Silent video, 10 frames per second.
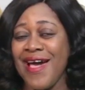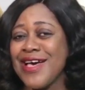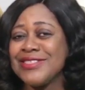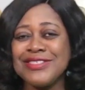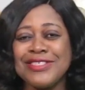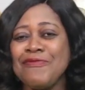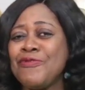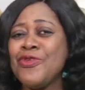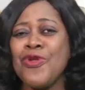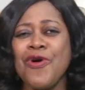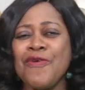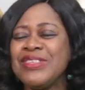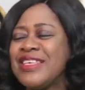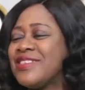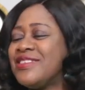and self-love
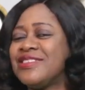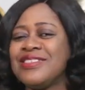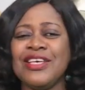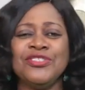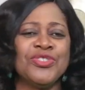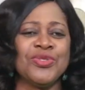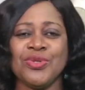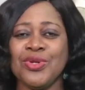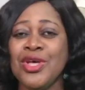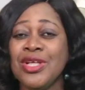is essential